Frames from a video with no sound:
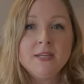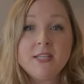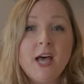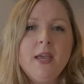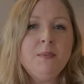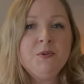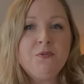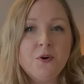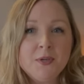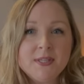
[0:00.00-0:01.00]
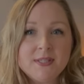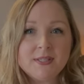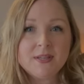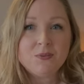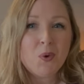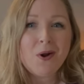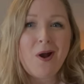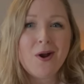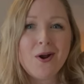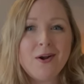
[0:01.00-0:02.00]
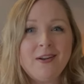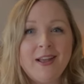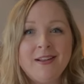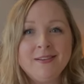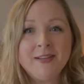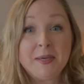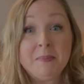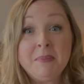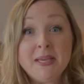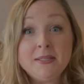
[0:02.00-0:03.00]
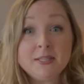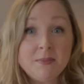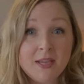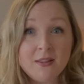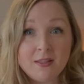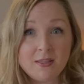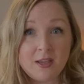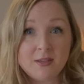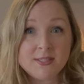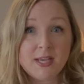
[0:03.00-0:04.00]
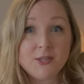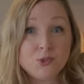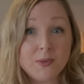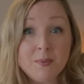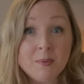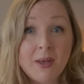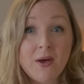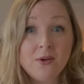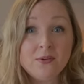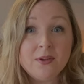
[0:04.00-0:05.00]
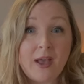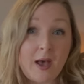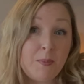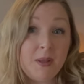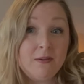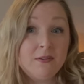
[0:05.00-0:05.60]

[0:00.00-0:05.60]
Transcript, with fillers: time to focus, work hard, and commit to making the things I dream about happen,